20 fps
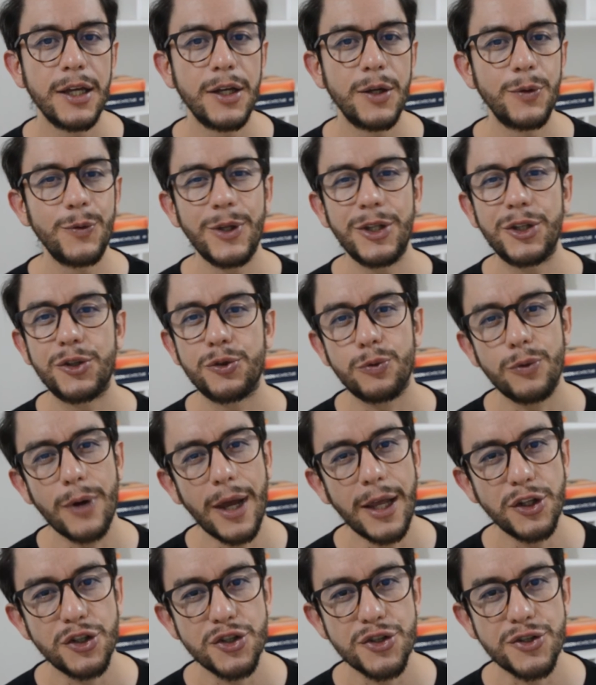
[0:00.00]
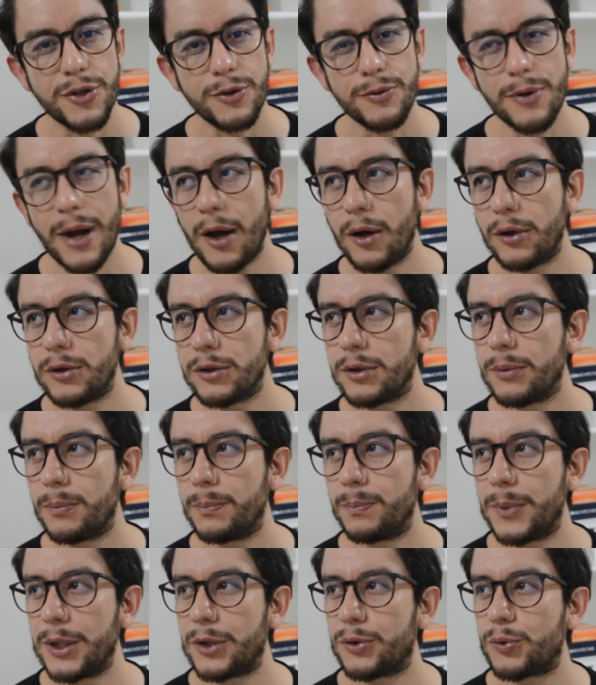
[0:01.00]
which ranges around
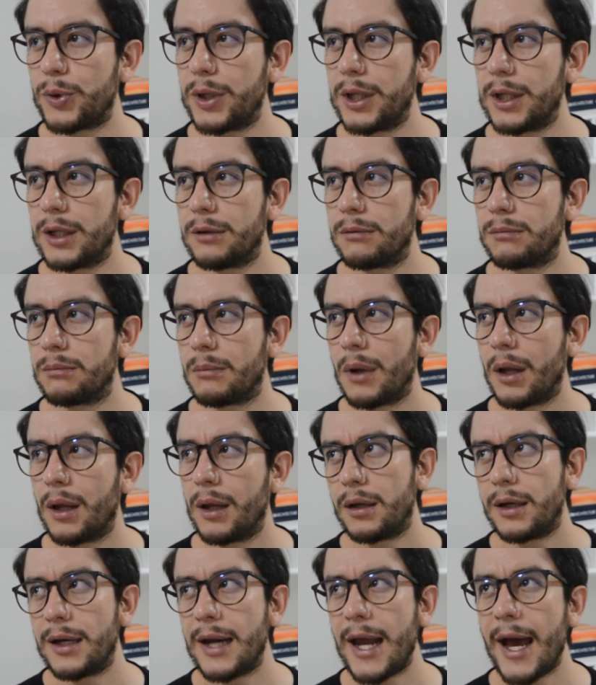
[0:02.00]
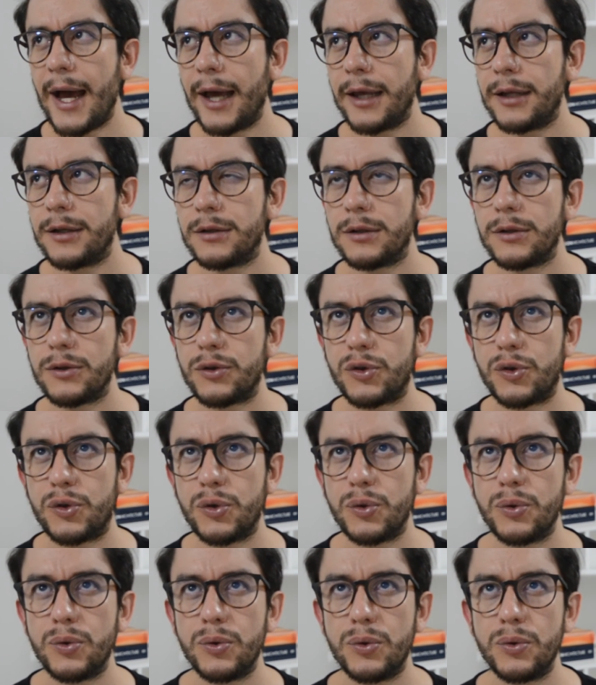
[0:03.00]
between 9
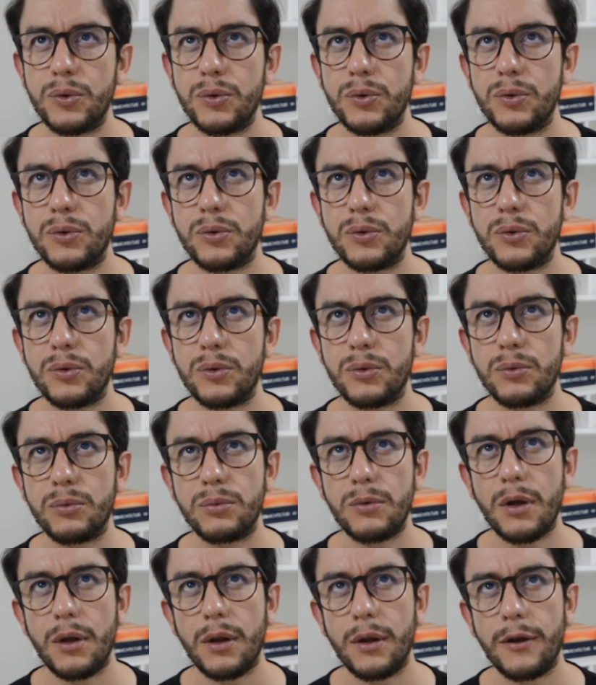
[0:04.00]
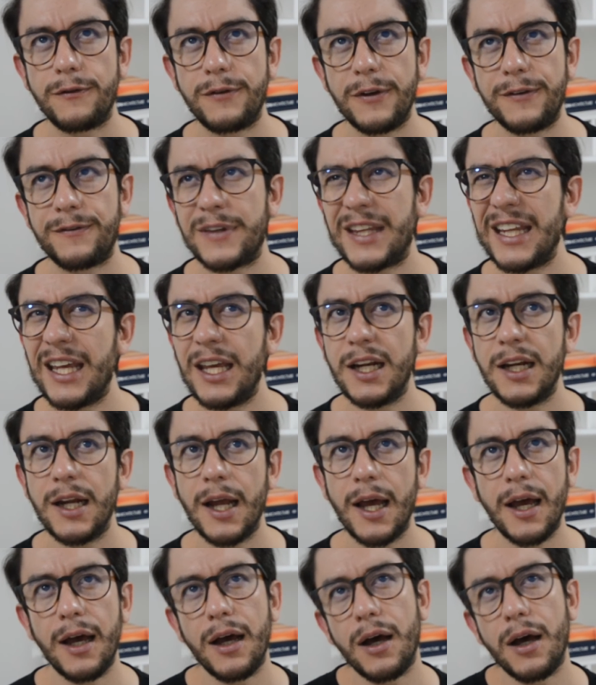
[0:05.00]
to 15,